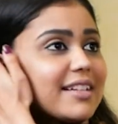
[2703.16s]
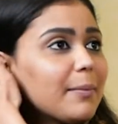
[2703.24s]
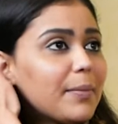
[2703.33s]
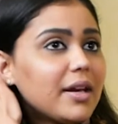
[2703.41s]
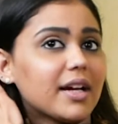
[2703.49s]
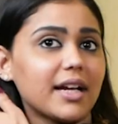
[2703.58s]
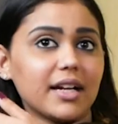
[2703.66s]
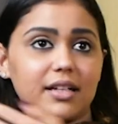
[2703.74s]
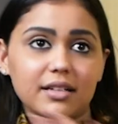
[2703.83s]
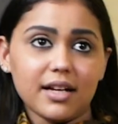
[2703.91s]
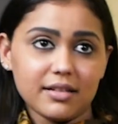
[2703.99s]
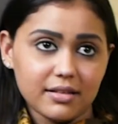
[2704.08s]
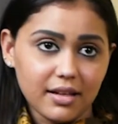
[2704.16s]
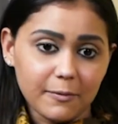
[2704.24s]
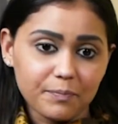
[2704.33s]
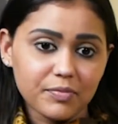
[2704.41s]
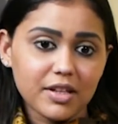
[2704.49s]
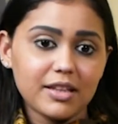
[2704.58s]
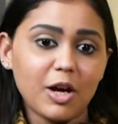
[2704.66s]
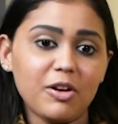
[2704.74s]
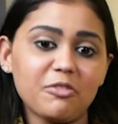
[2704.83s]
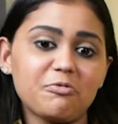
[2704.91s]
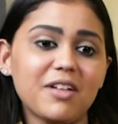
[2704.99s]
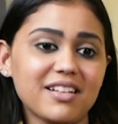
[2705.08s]
example, again, there's a thing. Now,
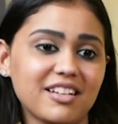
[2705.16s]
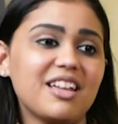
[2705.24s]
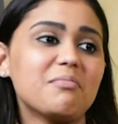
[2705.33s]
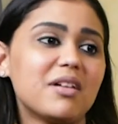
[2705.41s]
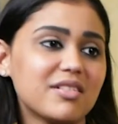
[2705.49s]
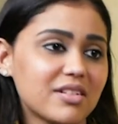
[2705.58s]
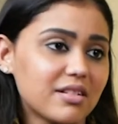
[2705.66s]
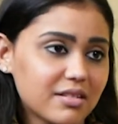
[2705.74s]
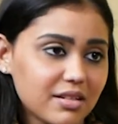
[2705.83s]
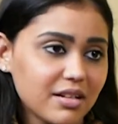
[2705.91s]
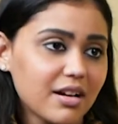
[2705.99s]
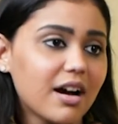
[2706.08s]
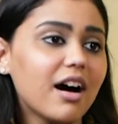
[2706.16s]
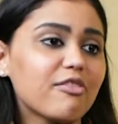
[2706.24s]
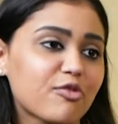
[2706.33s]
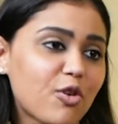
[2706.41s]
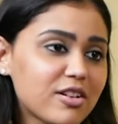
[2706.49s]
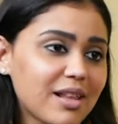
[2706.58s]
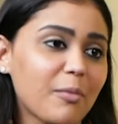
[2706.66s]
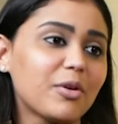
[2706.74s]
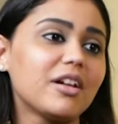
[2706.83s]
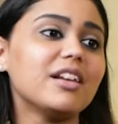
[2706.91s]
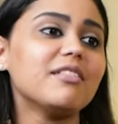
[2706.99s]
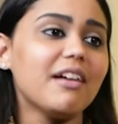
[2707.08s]
if there's an emergency, of course, I'm
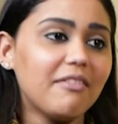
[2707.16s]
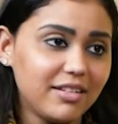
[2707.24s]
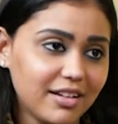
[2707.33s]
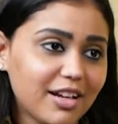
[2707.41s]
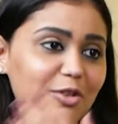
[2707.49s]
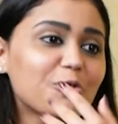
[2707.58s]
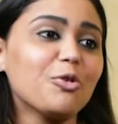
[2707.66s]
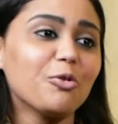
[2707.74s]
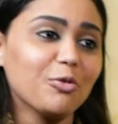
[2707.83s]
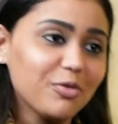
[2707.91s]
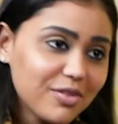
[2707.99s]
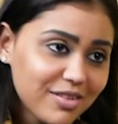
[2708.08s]
gonna leave everything and go.